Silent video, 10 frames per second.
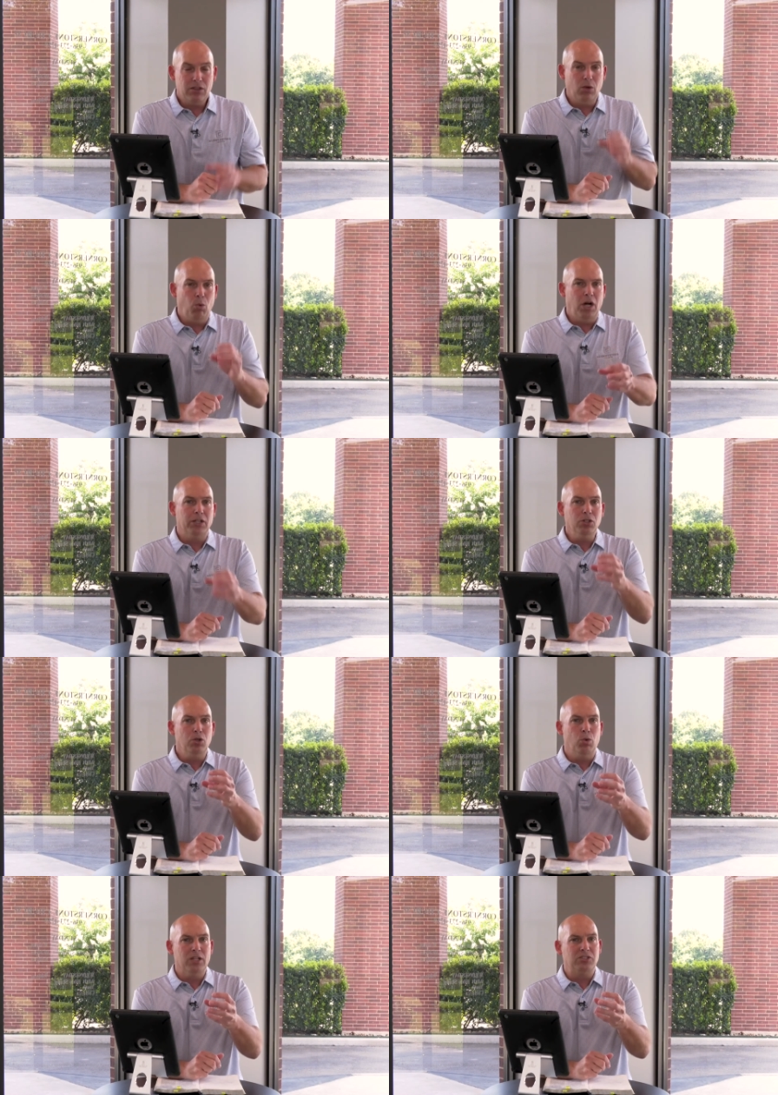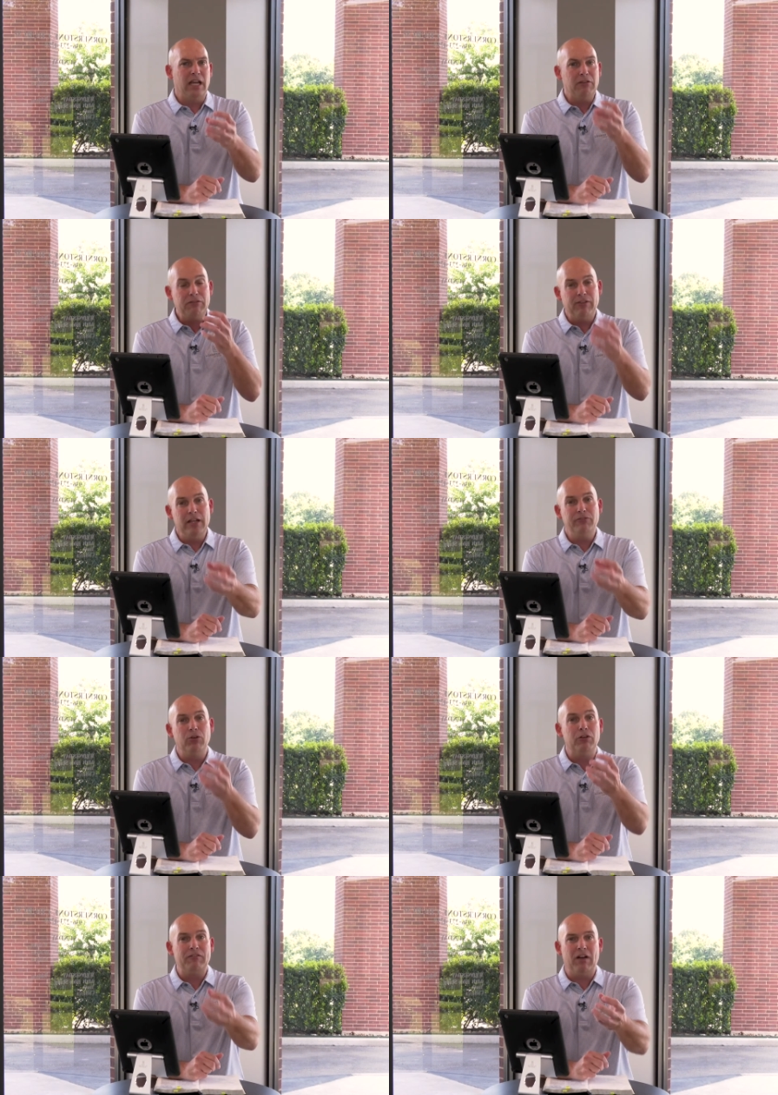the one who was that
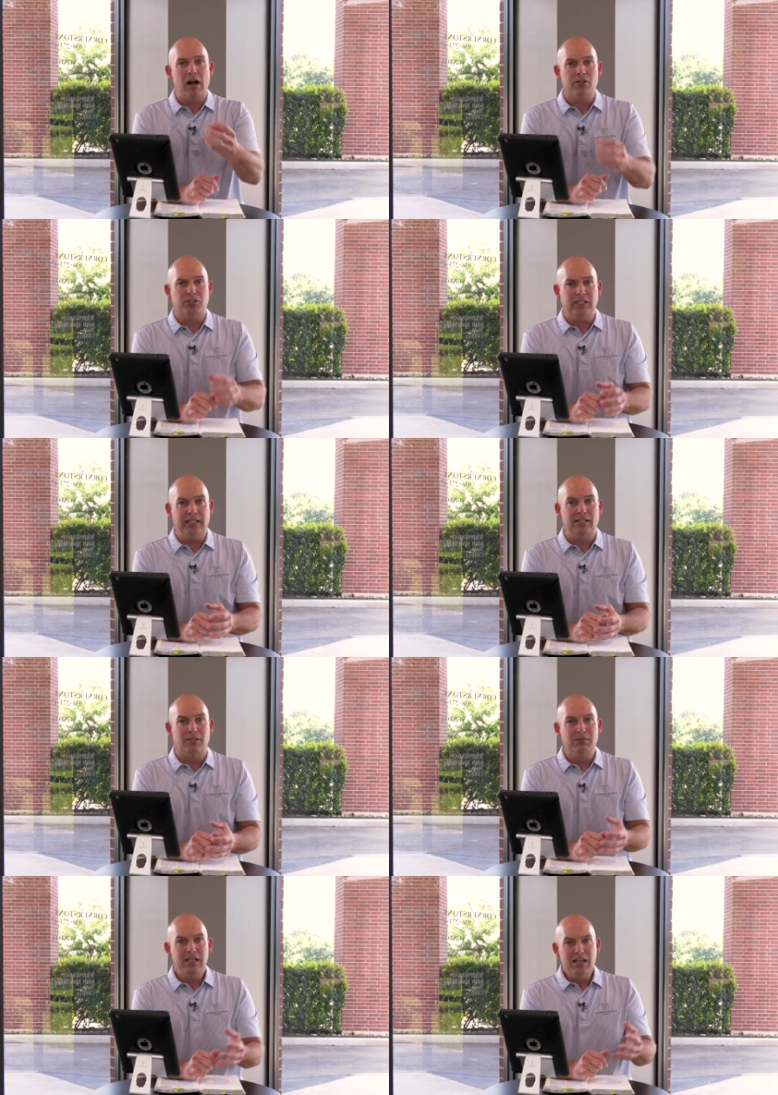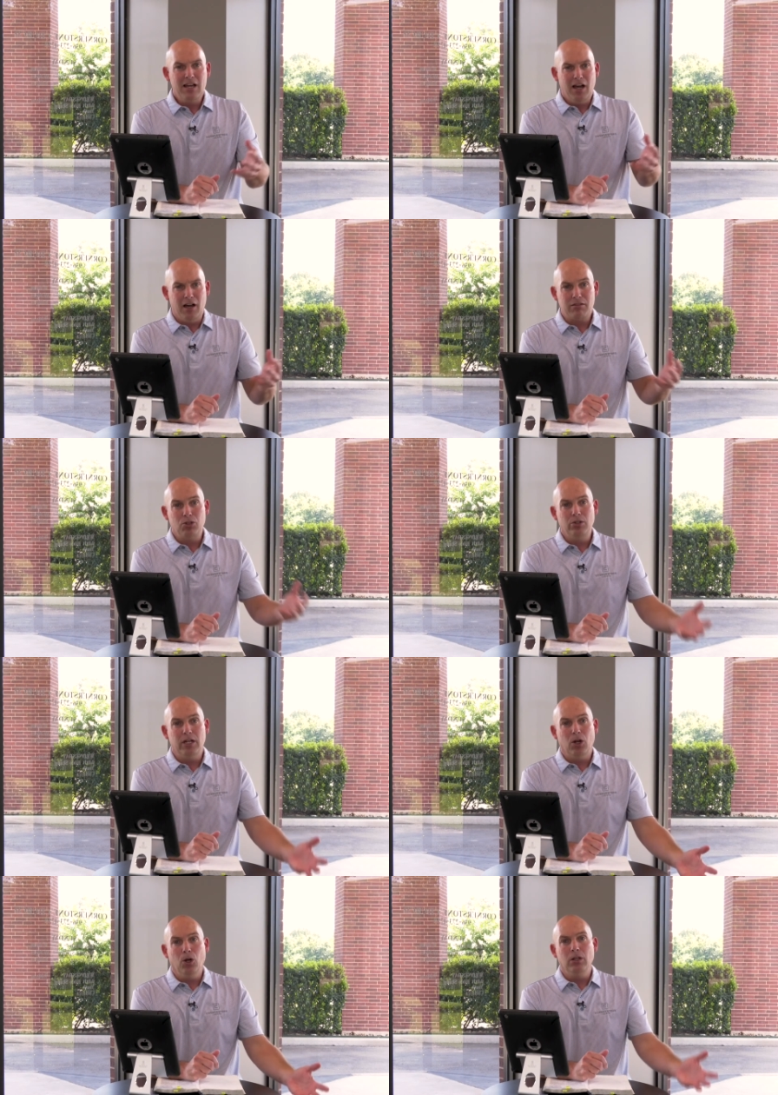faithful father to him uh, through
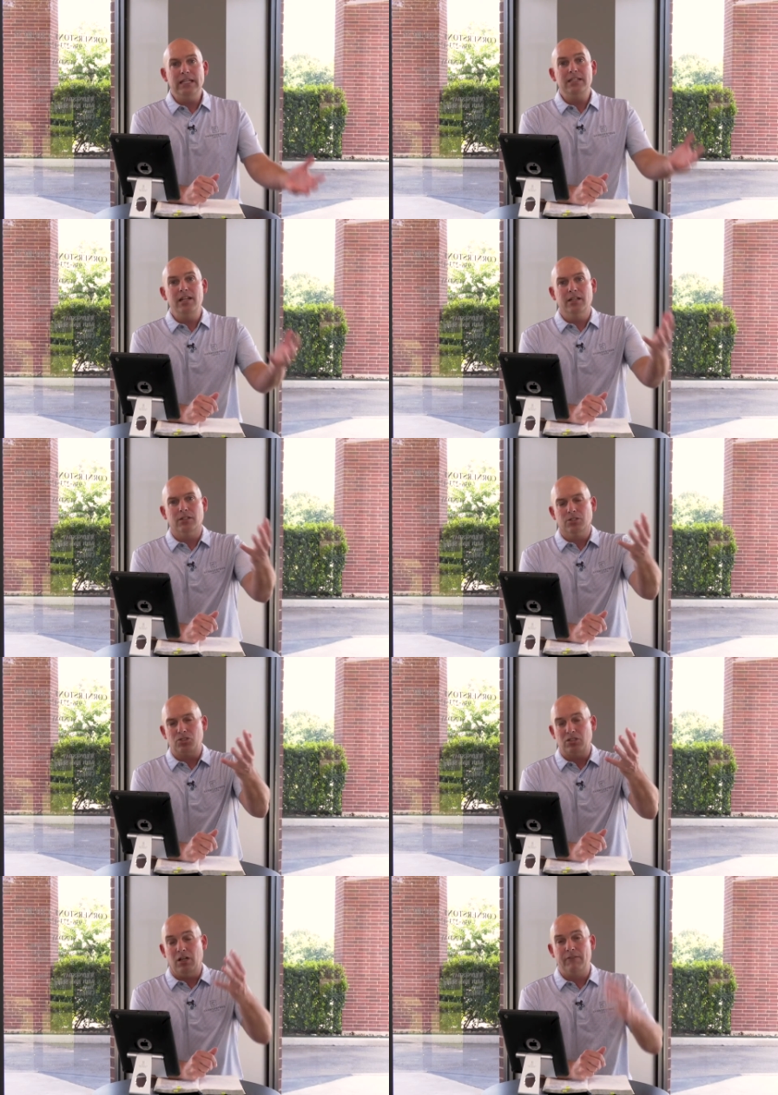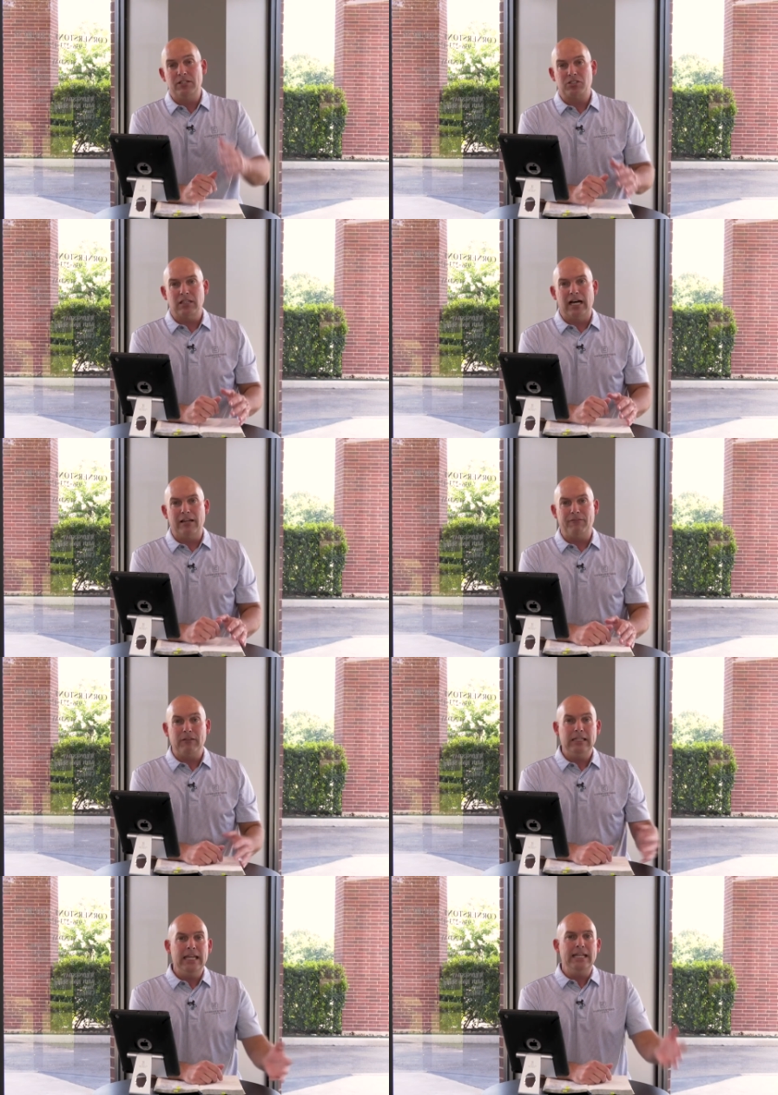the early years of his life,
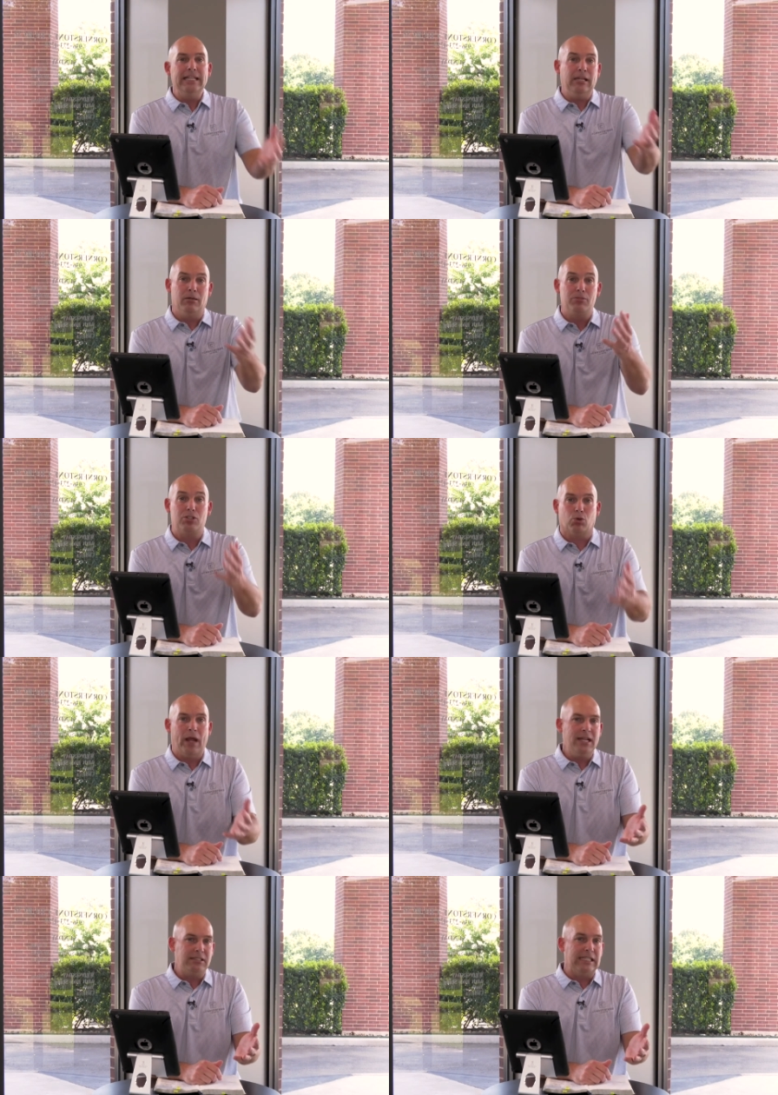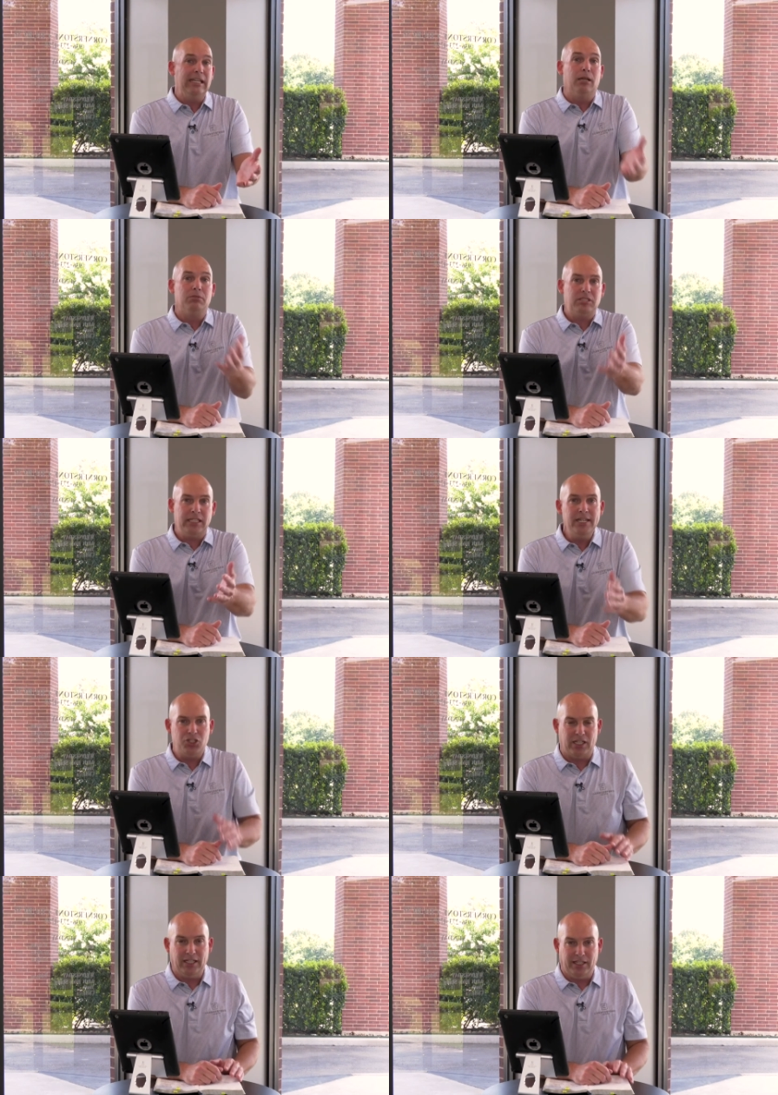leading him, directing him,
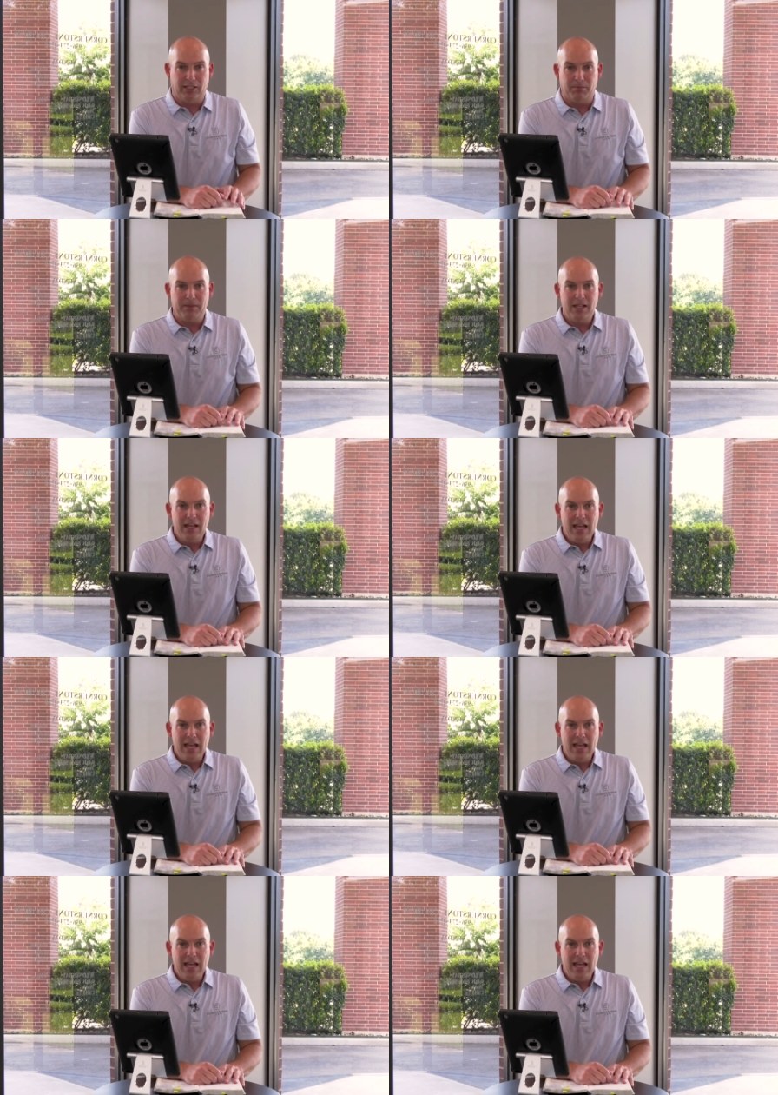teaching him,